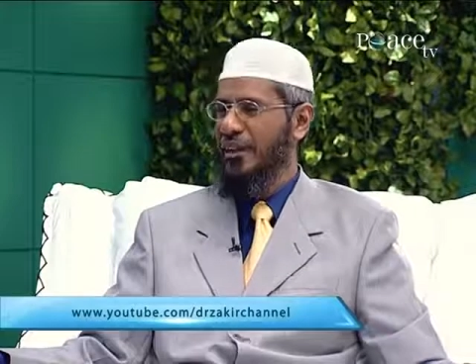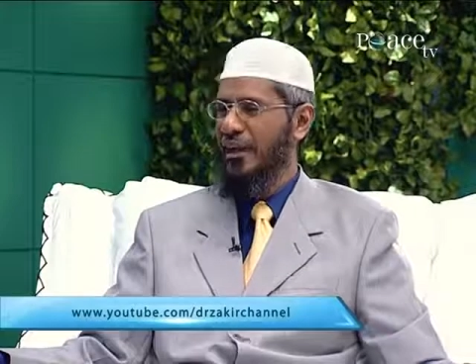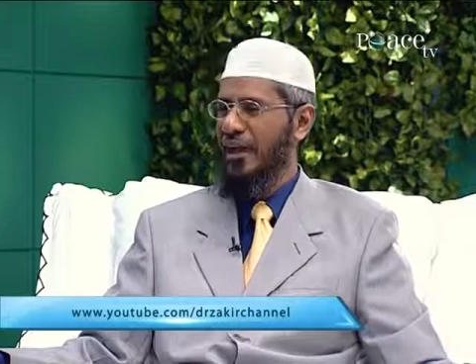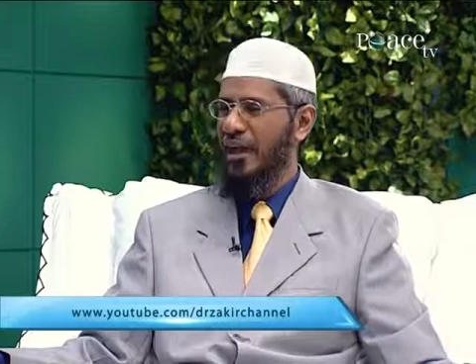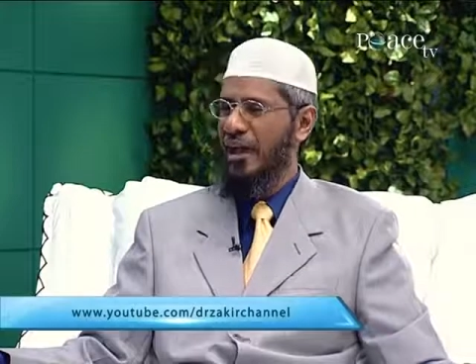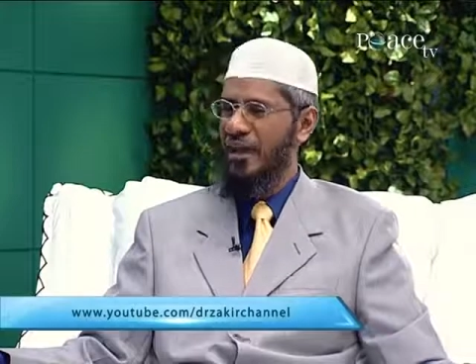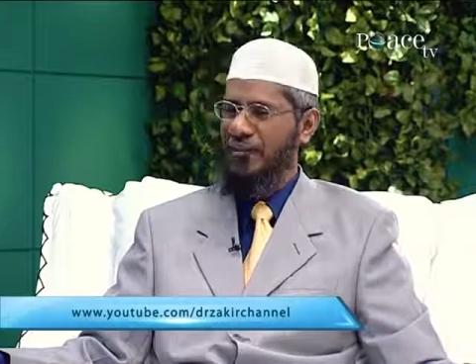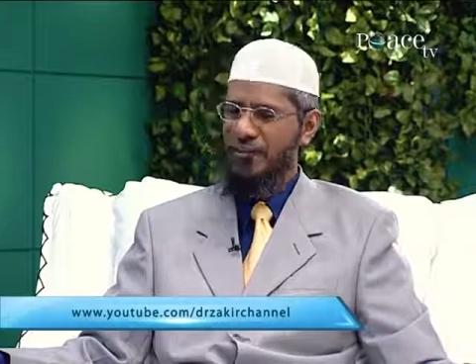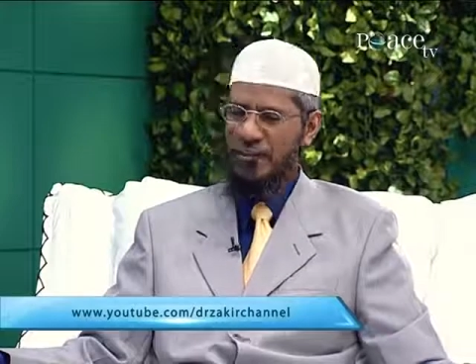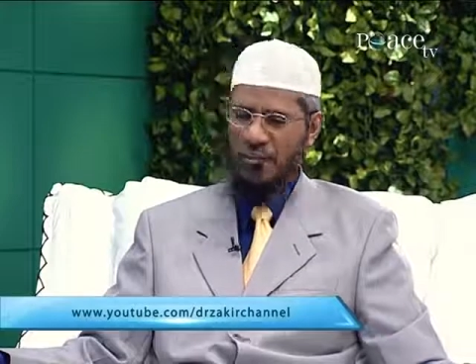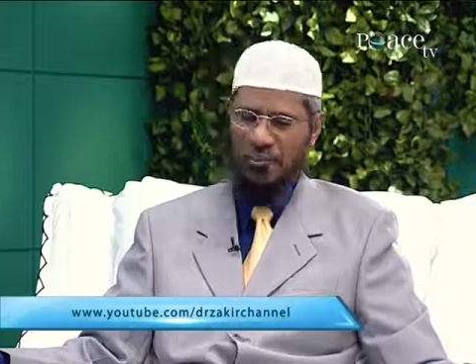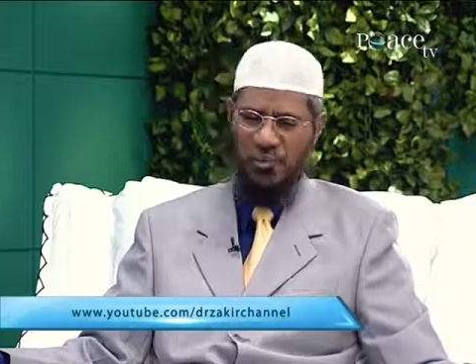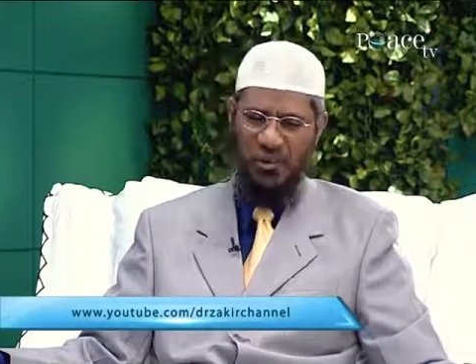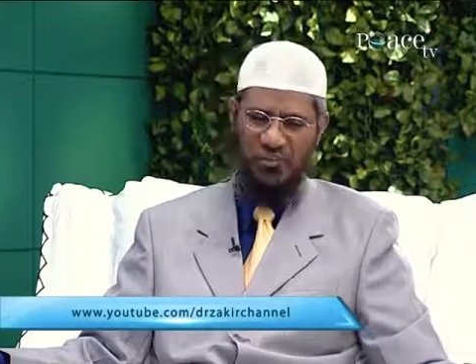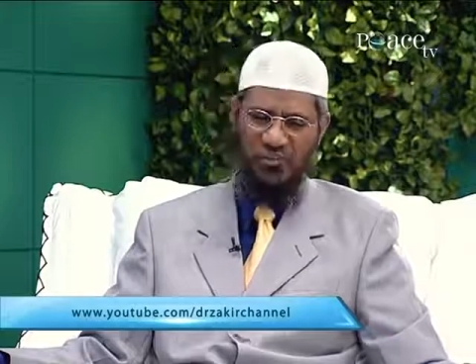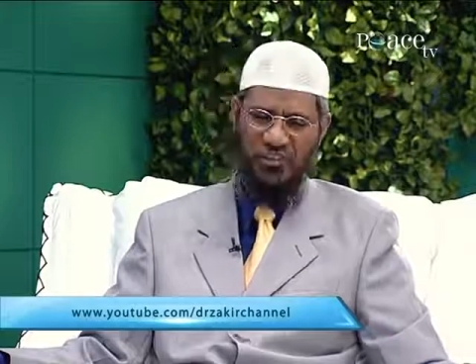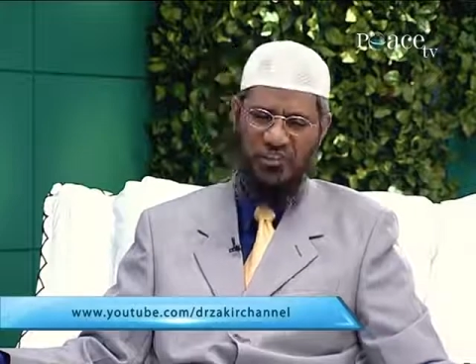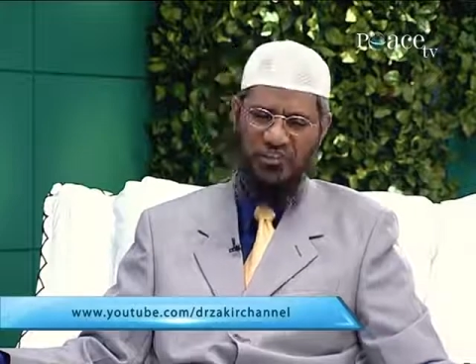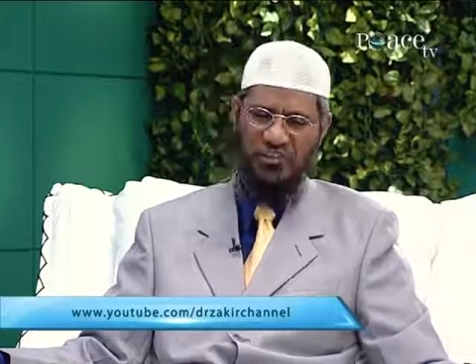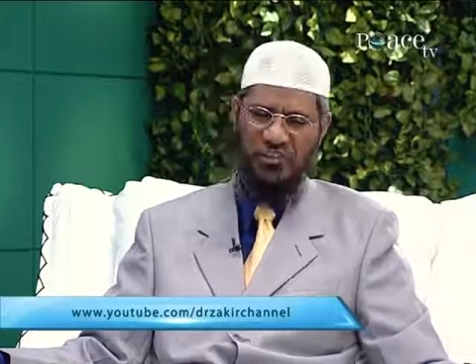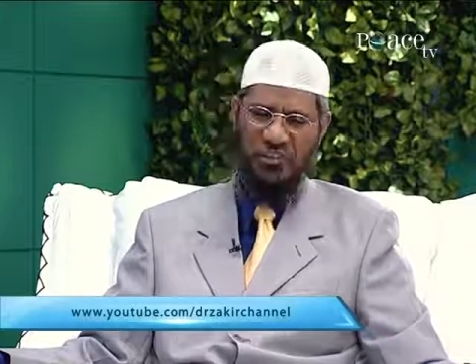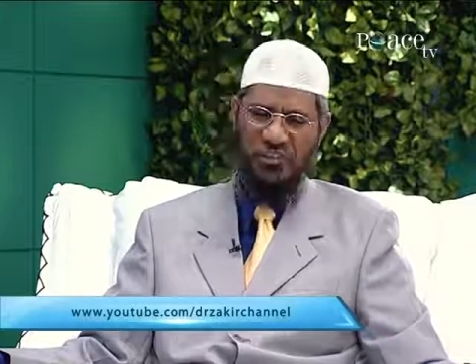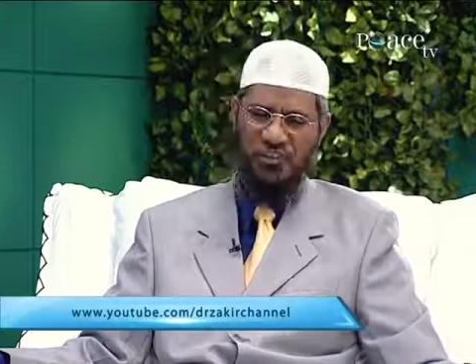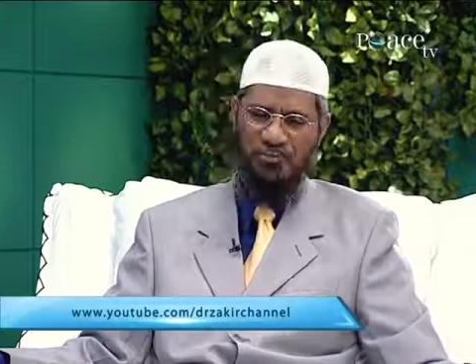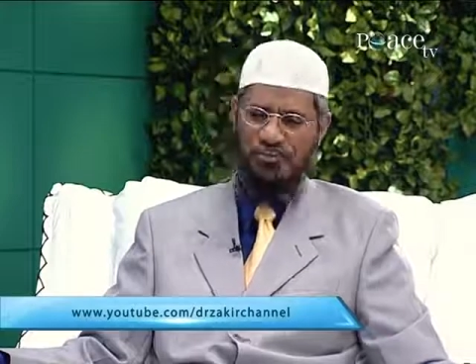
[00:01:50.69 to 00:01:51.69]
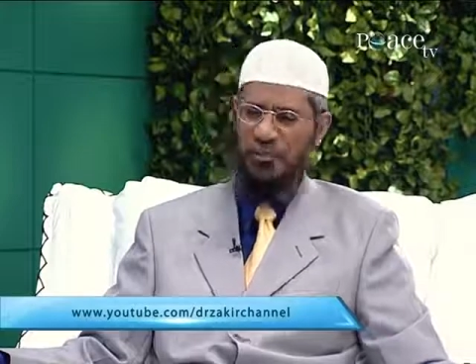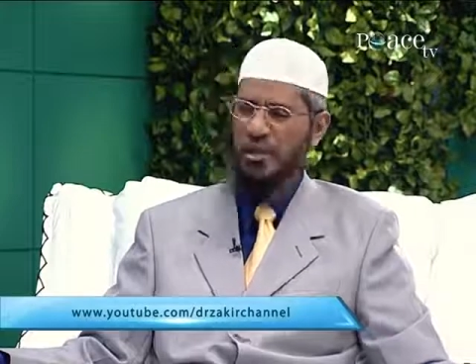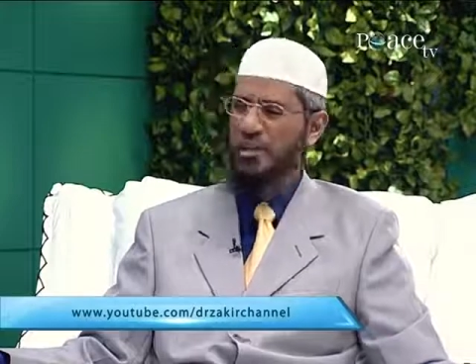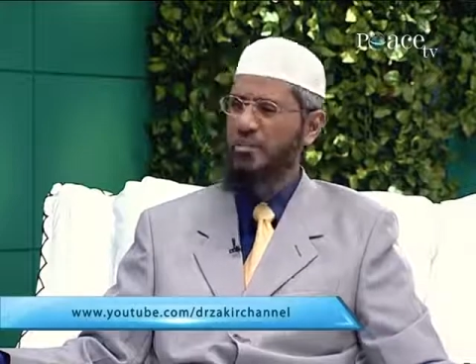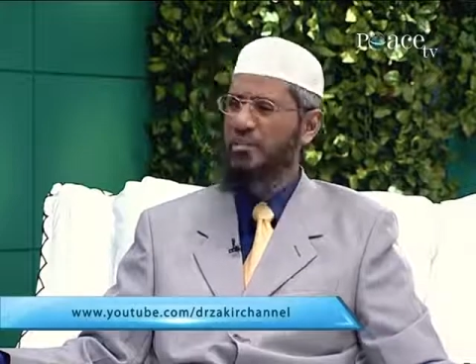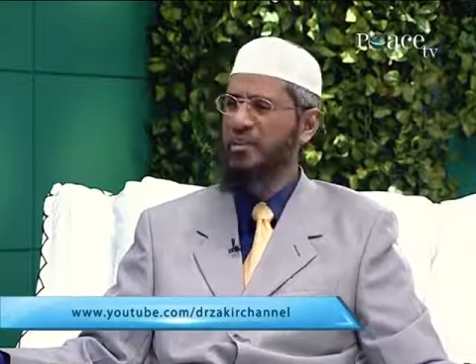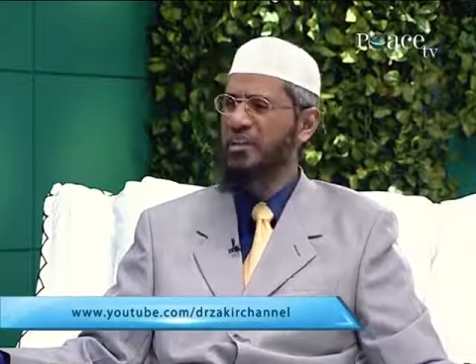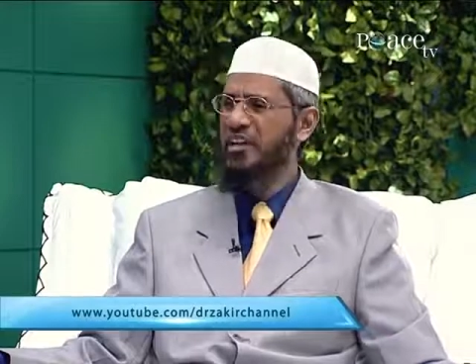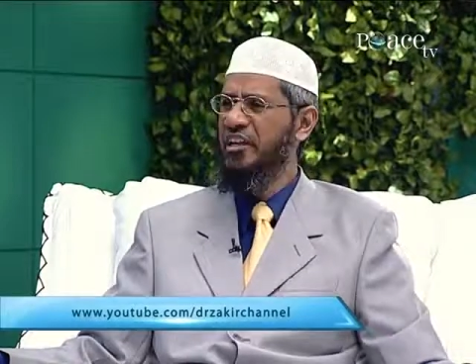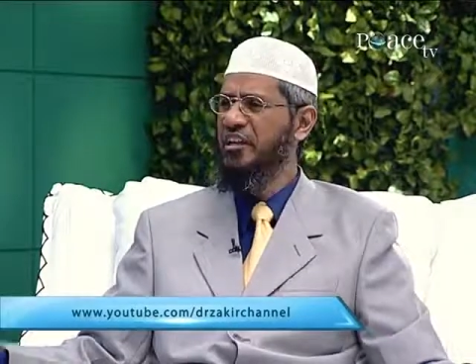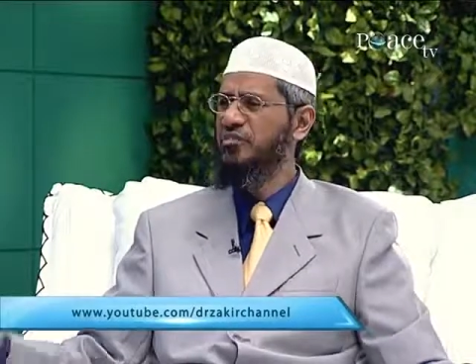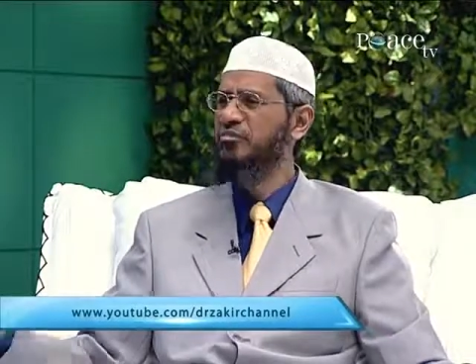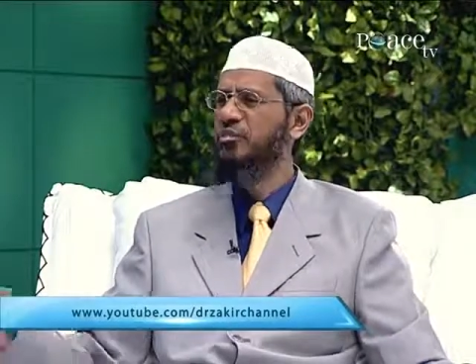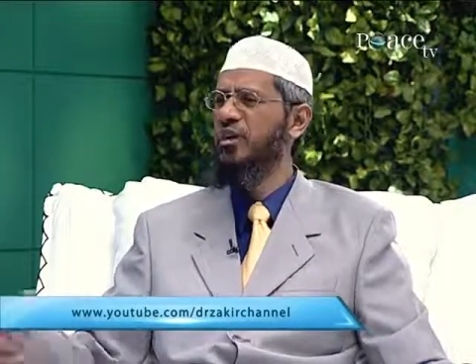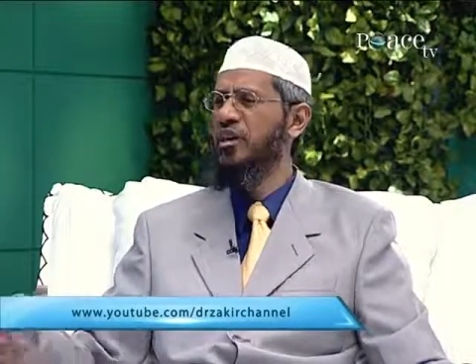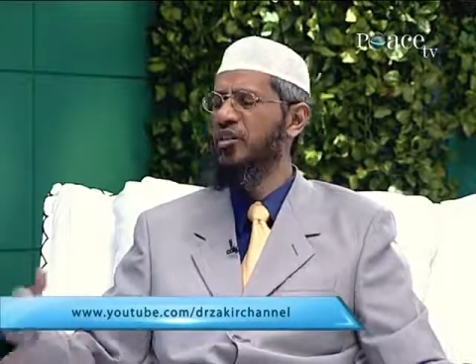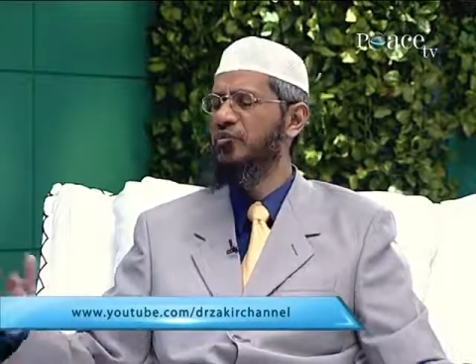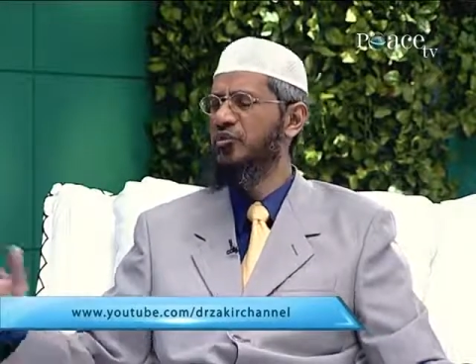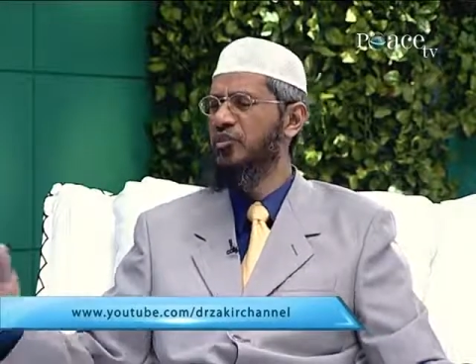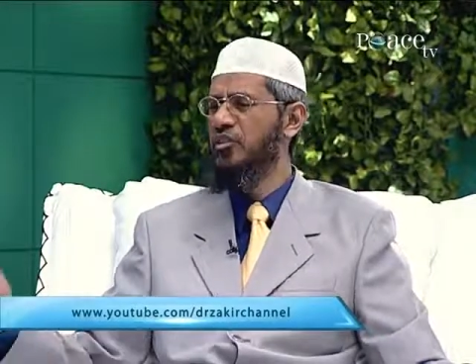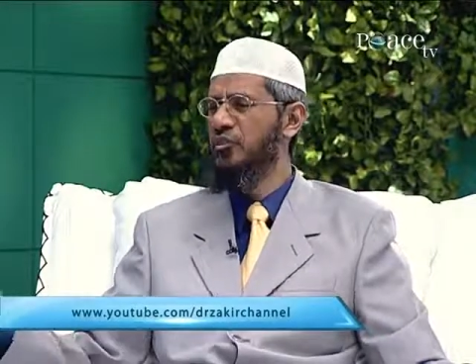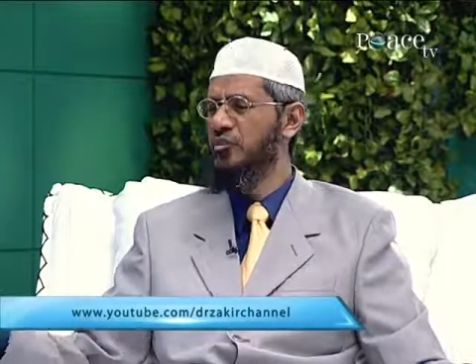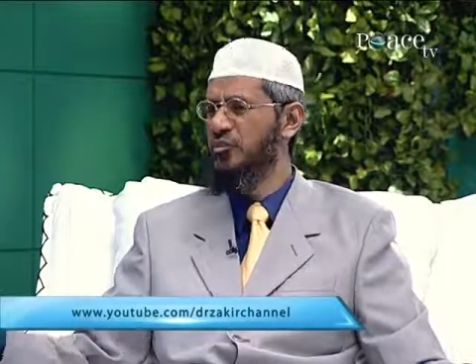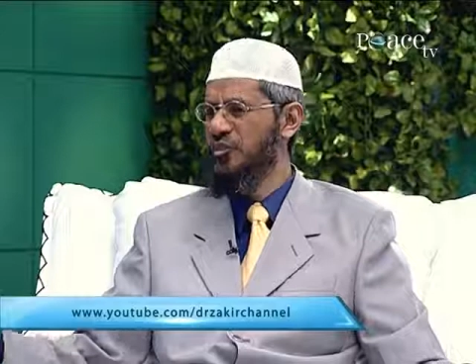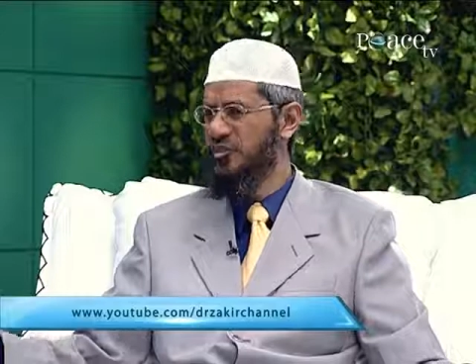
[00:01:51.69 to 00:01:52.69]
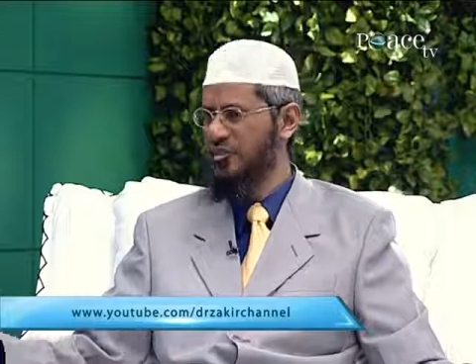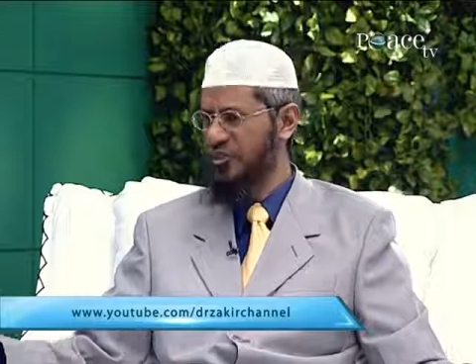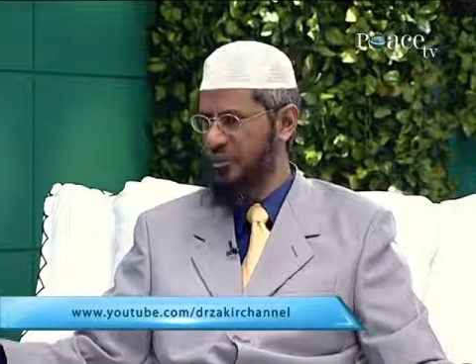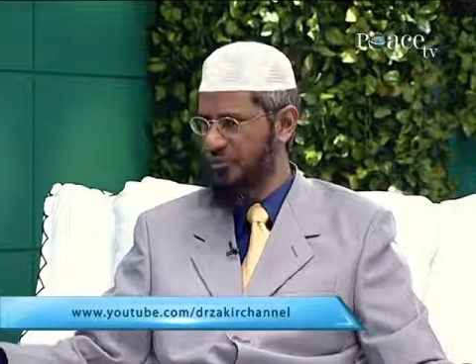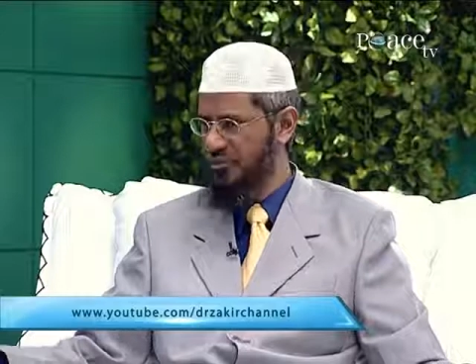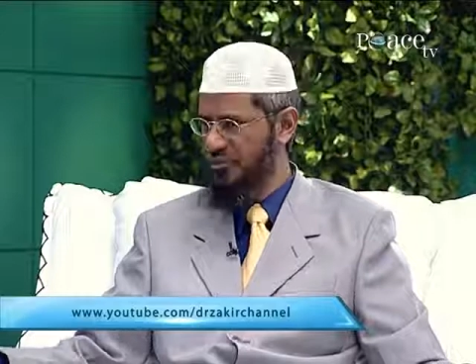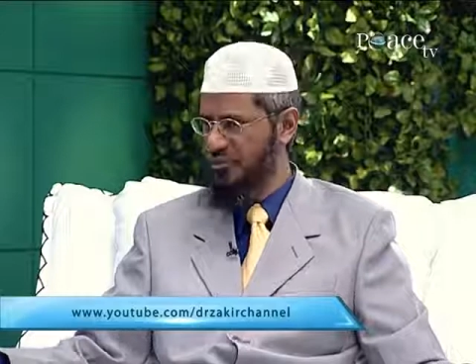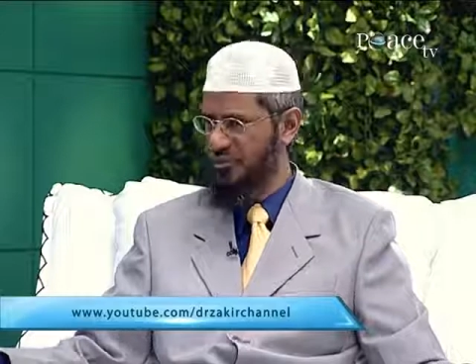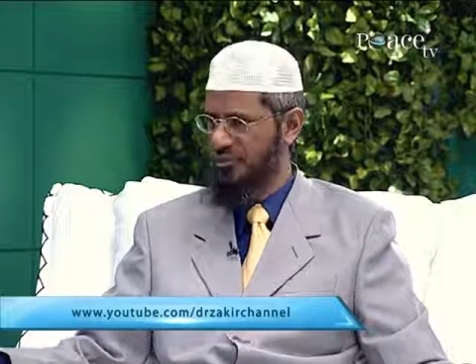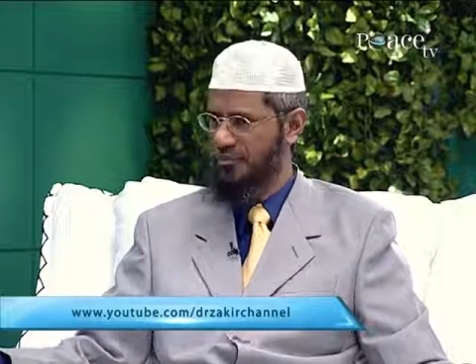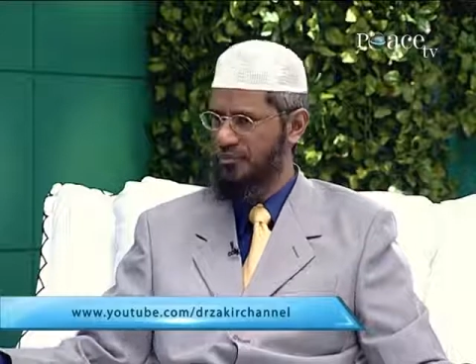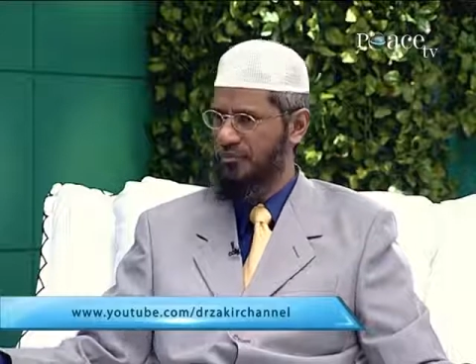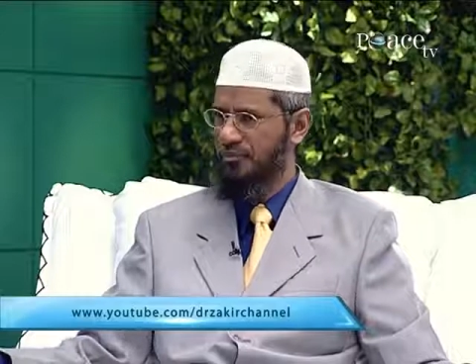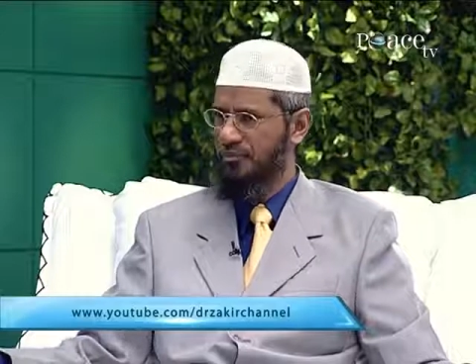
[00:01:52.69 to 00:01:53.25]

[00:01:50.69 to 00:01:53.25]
And the Prophet said, maybe it's better for the Muslims.